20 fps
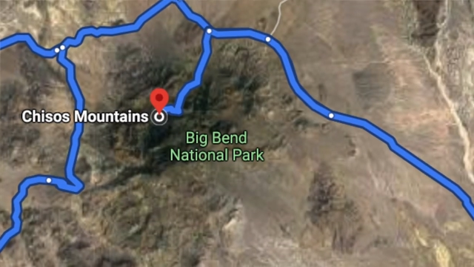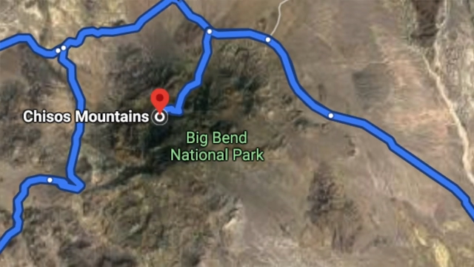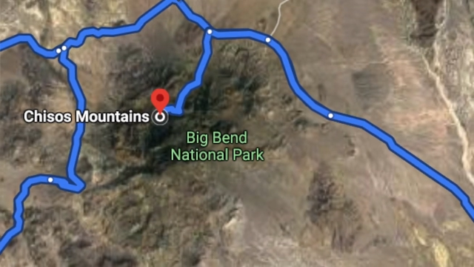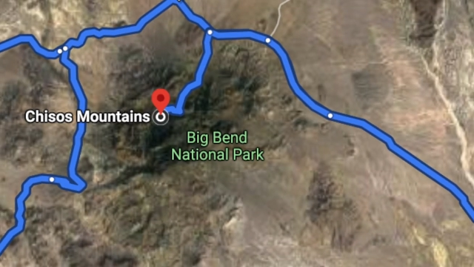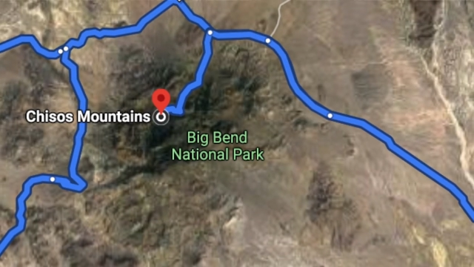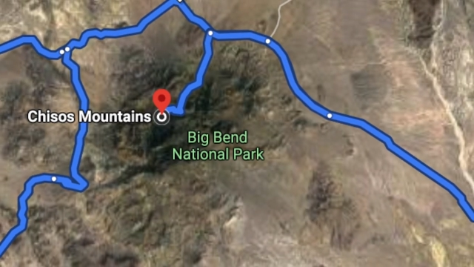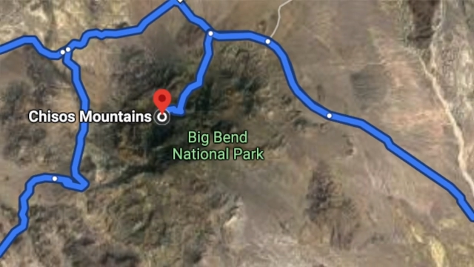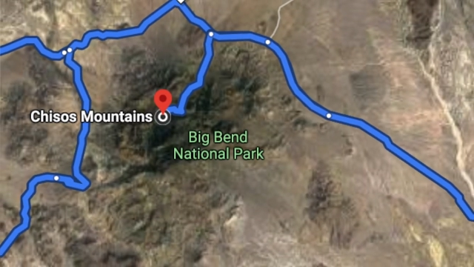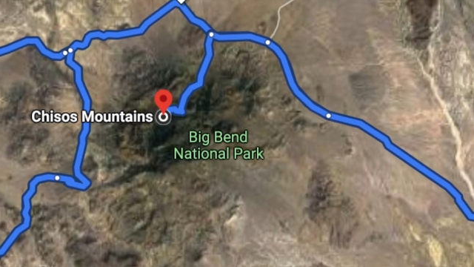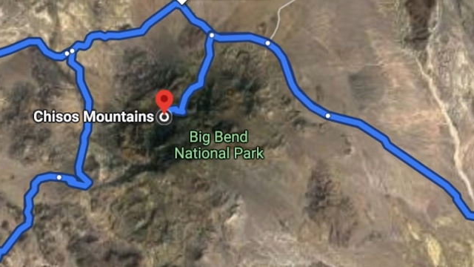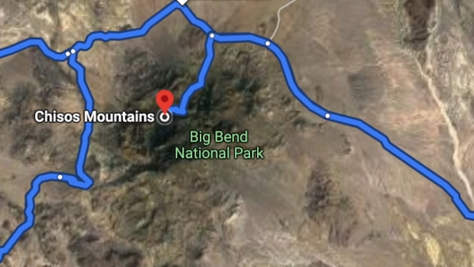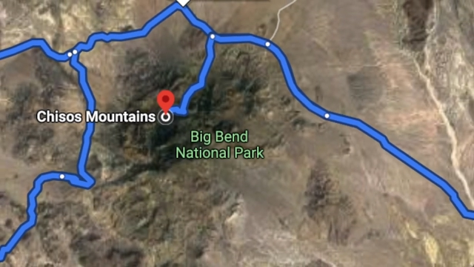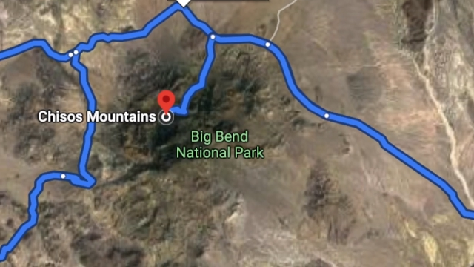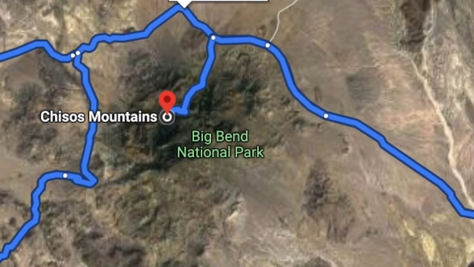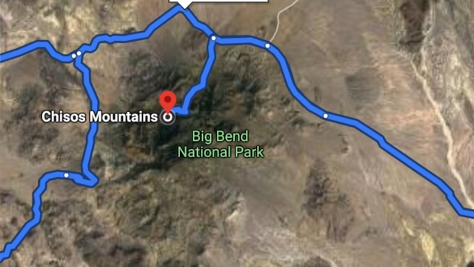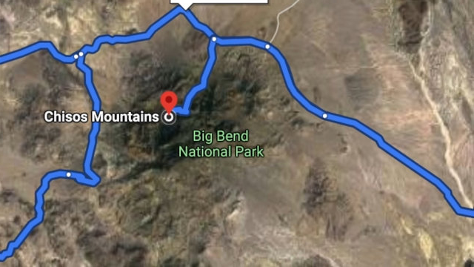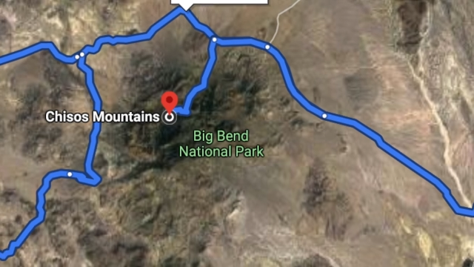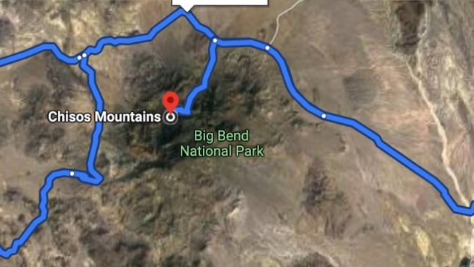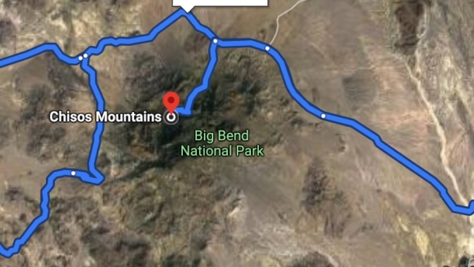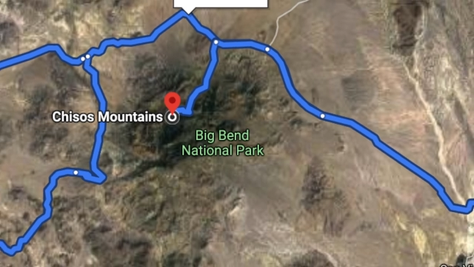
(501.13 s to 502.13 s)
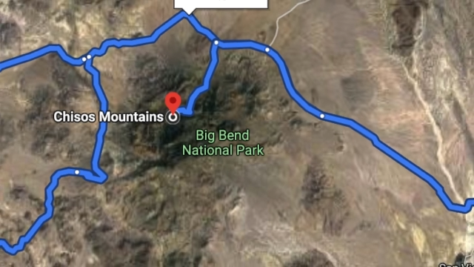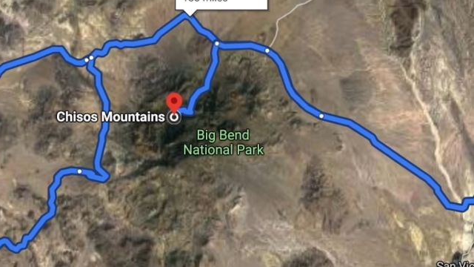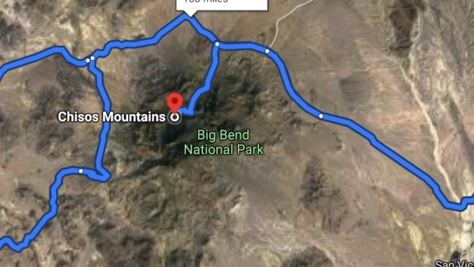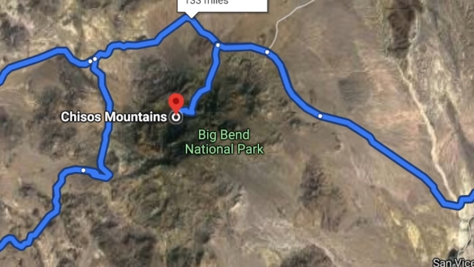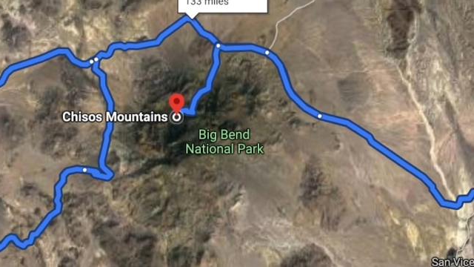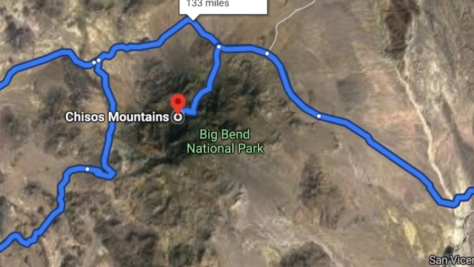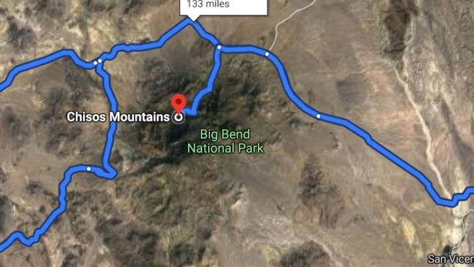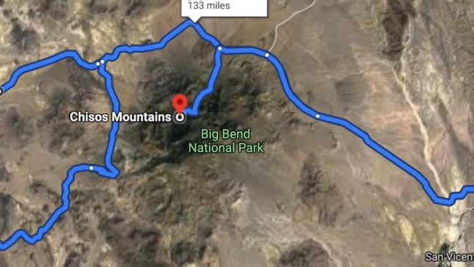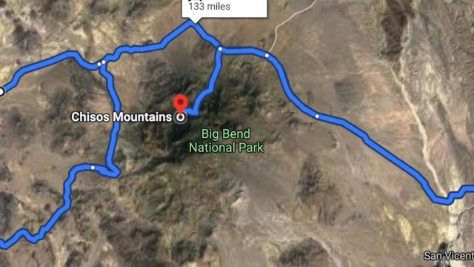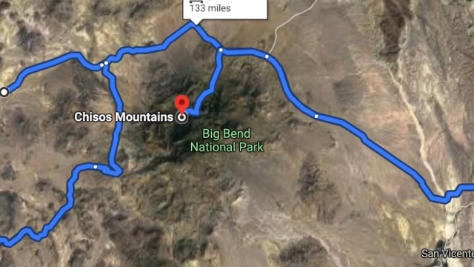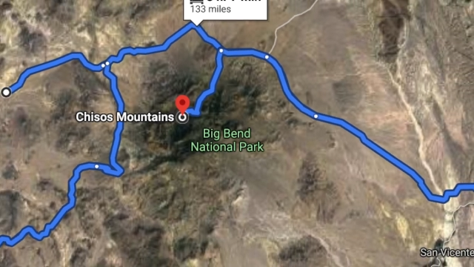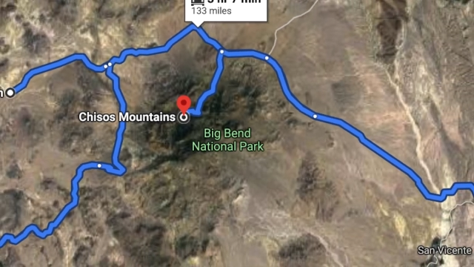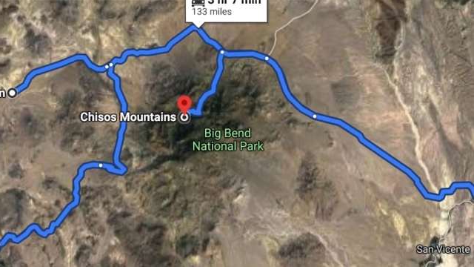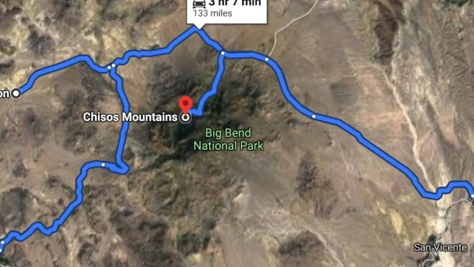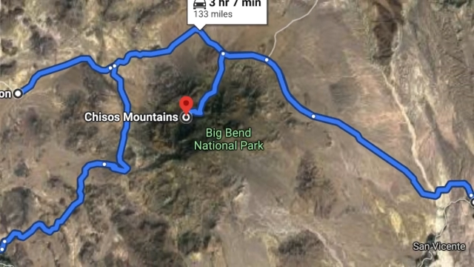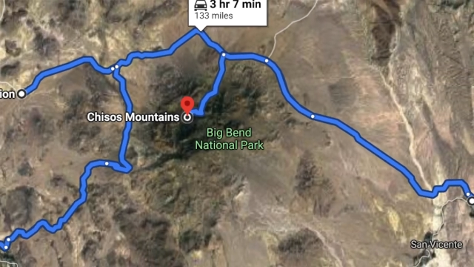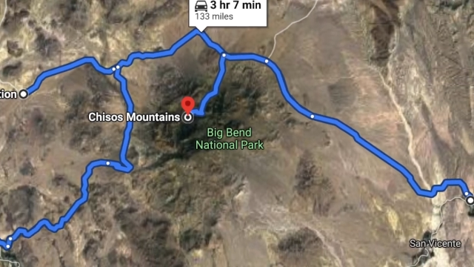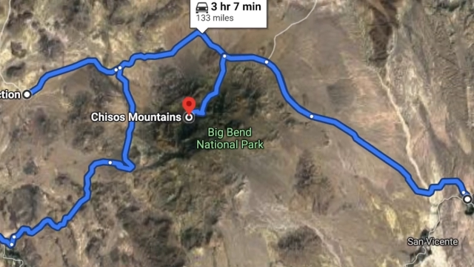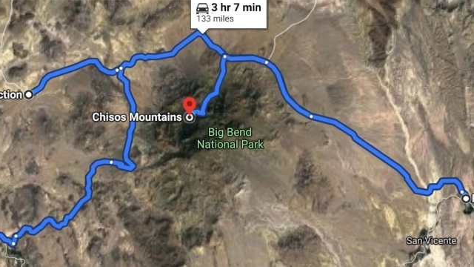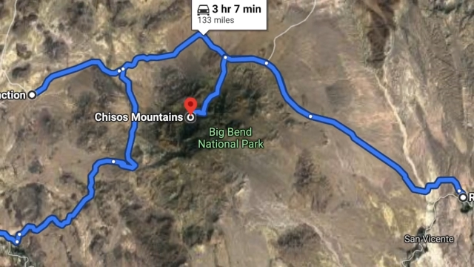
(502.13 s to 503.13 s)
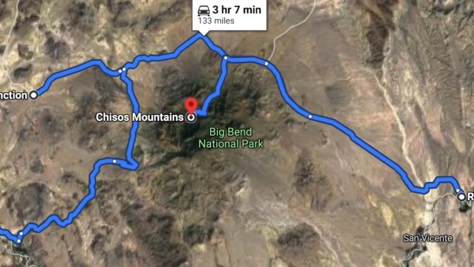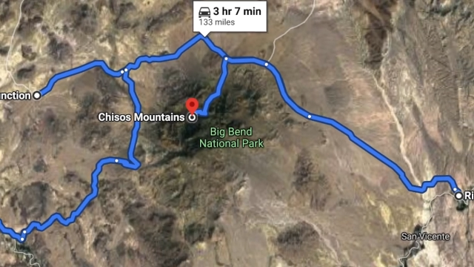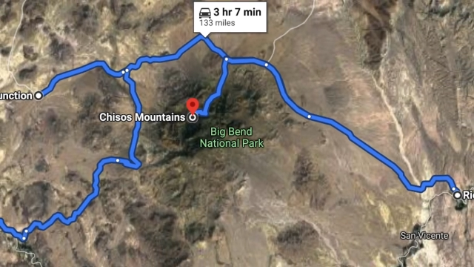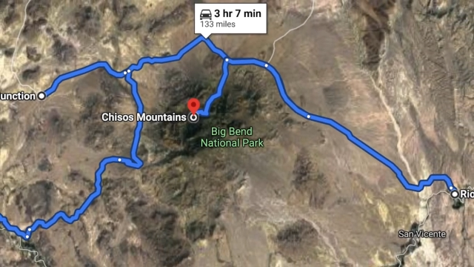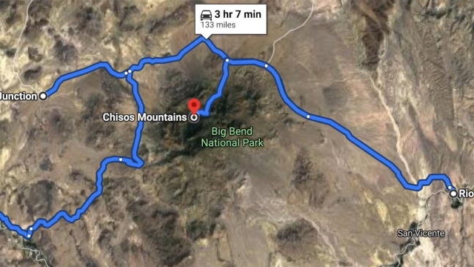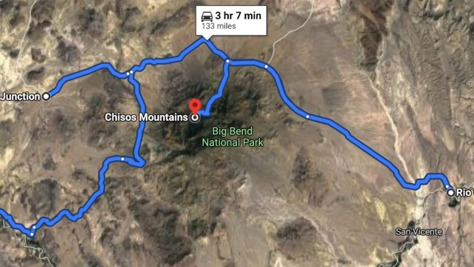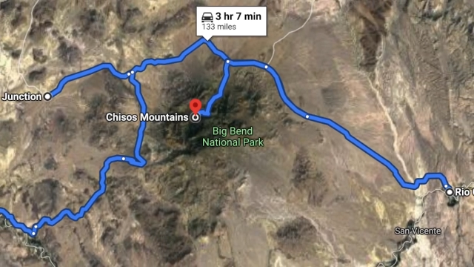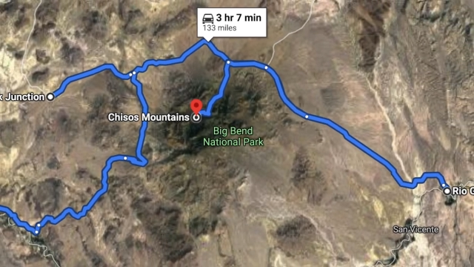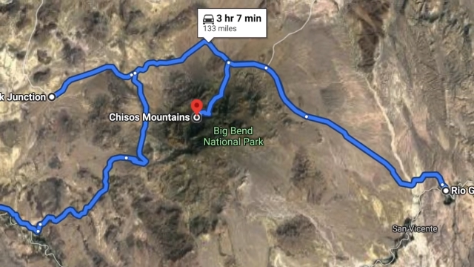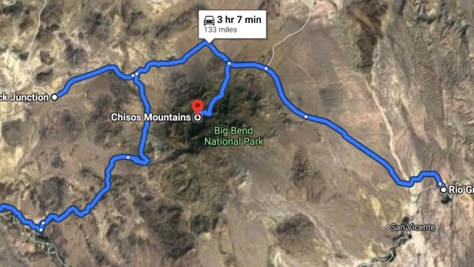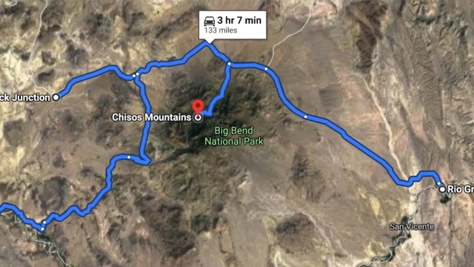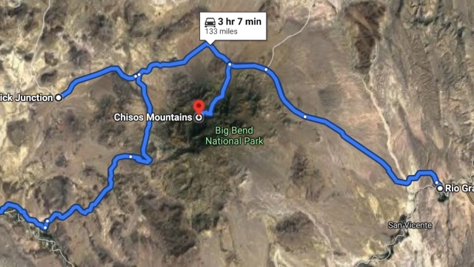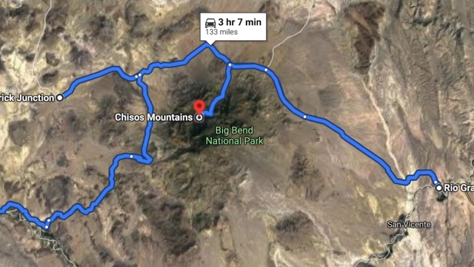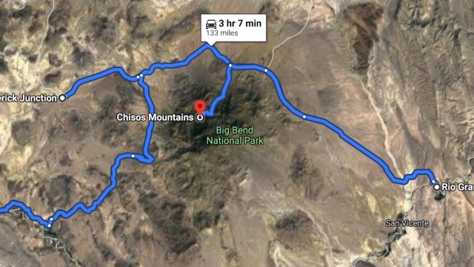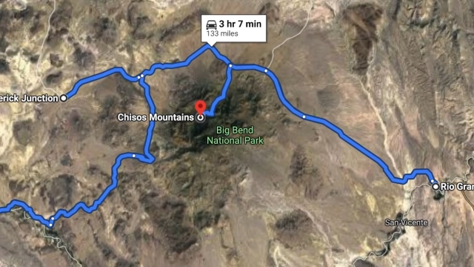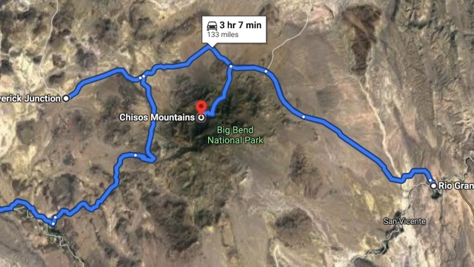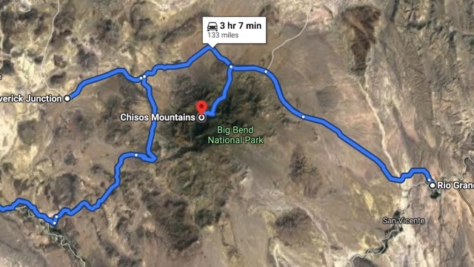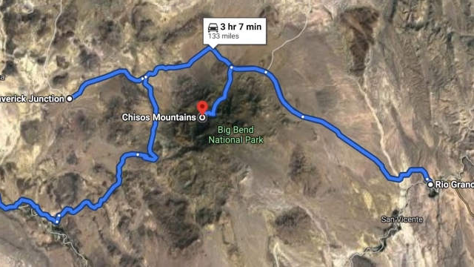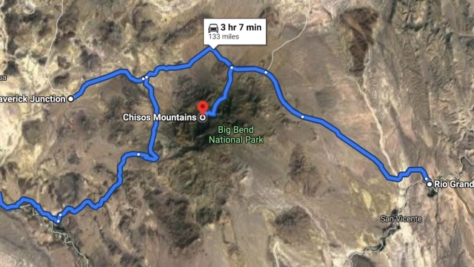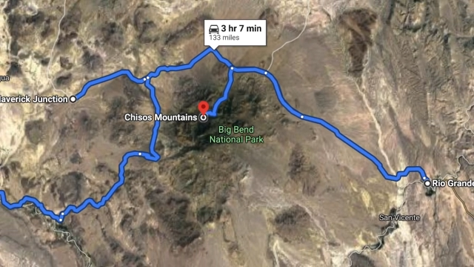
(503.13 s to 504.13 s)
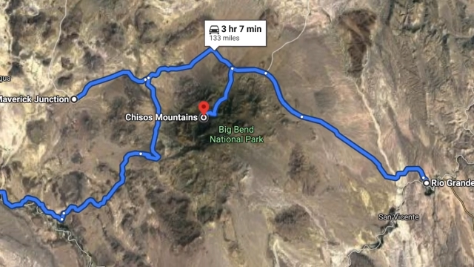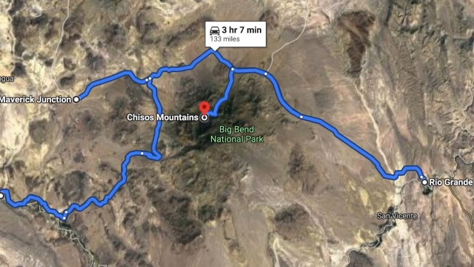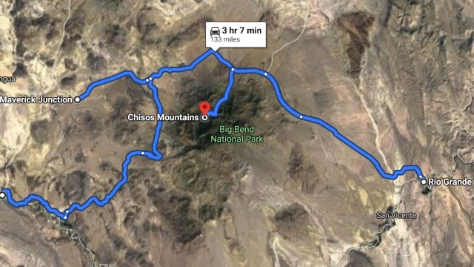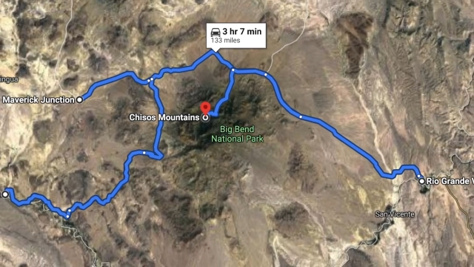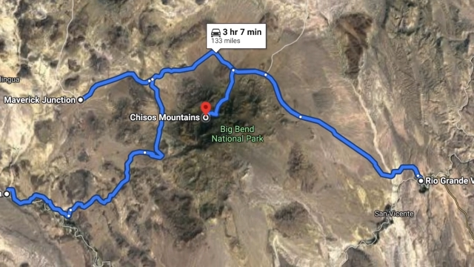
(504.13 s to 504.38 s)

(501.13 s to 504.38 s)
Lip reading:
No face is visible, so there are no lips to read.